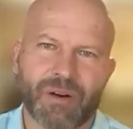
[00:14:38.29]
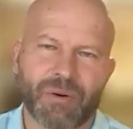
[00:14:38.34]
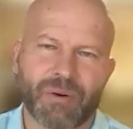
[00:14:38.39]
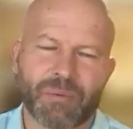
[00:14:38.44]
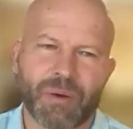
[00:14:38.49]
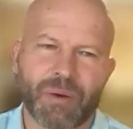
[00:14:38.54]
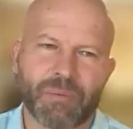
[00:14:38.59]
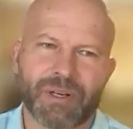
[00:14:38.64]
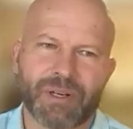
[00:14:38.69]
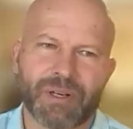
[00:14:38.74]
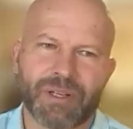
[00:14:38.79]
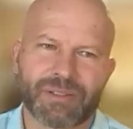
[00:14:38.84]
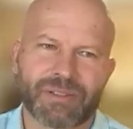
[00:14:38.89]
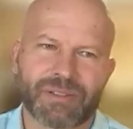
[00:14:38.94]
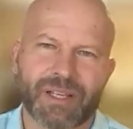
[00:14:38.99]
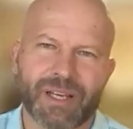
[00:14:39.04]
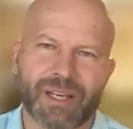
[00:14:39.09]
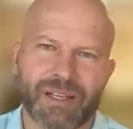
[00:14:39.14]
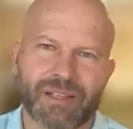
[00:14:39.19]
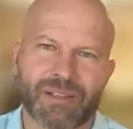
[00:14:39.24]
I remember his
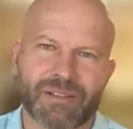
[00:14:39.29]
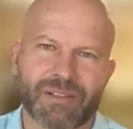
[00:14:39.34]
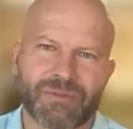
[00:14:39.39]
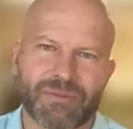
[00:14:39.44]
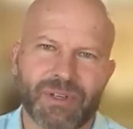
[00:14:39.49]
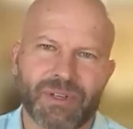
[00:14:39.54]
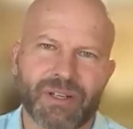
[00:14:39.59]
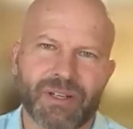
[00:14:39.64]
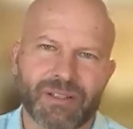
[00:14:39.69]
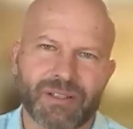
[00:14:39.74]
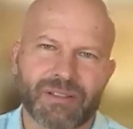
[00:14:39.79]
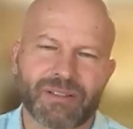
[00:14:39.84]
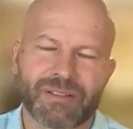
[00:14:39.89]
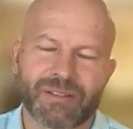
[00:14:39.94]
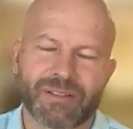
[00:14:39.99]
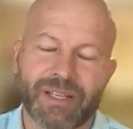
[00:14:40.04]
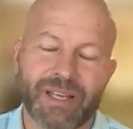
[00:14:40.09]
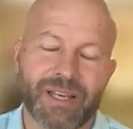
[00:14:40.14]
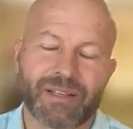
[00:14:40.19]
kindness very clearly.